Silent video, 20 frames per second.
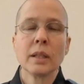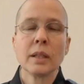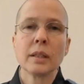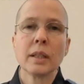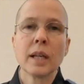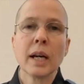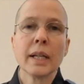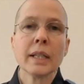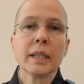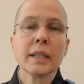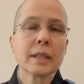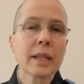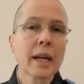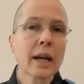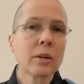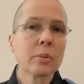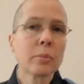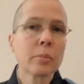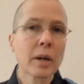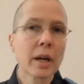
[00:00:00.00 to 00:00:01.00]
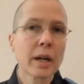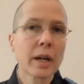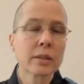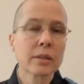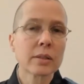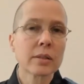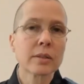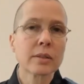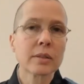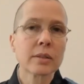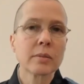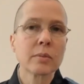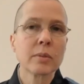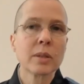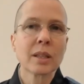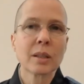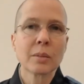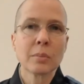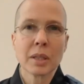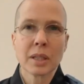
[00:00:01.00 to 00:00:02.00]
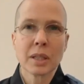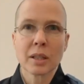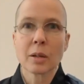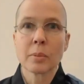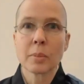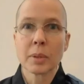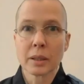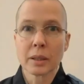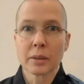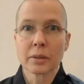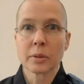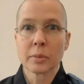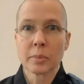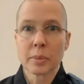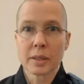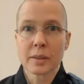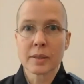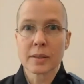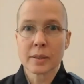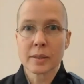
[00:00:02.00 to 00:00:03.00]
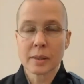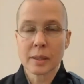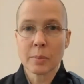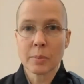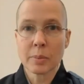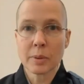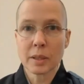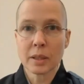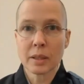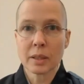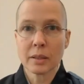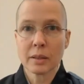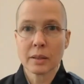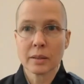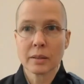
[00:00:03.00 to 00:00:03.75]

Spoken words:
Lying down practice, we can become a little bit sleepy.